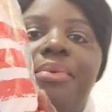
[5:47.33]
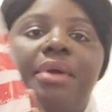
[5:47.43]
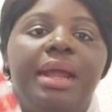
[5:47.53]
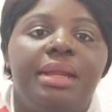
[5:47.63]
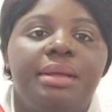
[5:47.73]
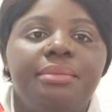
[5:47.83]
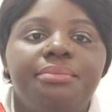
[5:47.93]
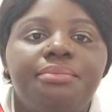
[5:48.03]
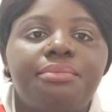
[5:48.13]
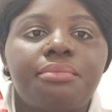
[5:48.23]
bread
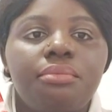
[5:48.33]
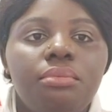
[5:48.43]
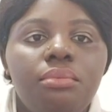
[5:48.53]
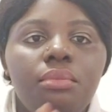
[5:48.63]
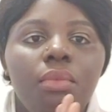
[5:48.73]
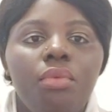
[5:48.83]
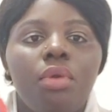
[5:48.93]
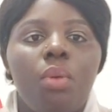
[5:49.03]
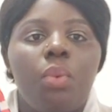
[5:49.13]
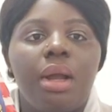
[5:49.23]

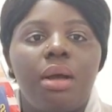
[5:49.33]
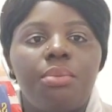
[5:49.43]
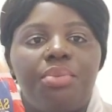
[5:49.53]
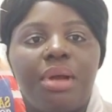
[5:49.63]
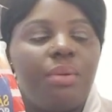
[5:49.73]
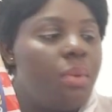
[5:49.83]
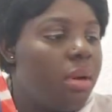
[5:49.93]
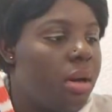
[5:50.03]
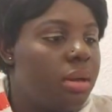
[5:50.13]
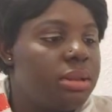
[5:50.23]
we got bread
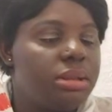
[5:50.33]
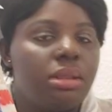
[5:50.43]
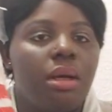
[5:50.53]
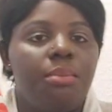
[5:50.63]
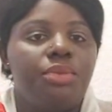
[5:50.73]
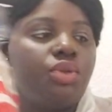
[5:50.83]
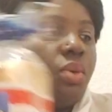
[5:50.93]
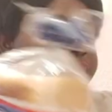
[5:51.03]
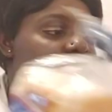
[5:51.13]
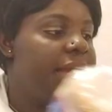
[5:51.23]
we got um,
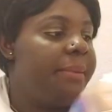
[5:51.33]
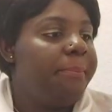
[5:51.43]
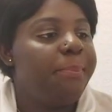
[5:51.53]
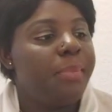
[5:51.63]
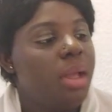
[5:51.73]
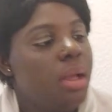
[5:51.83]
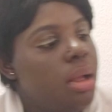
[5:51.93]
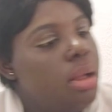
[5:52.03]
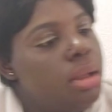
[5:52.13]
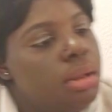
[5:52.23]
two of them
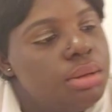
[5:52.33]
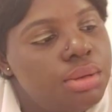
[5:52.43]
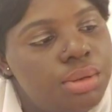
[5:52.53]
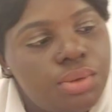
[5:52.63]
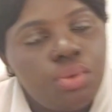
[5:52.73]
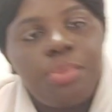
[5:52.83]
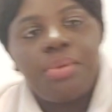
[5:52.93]
two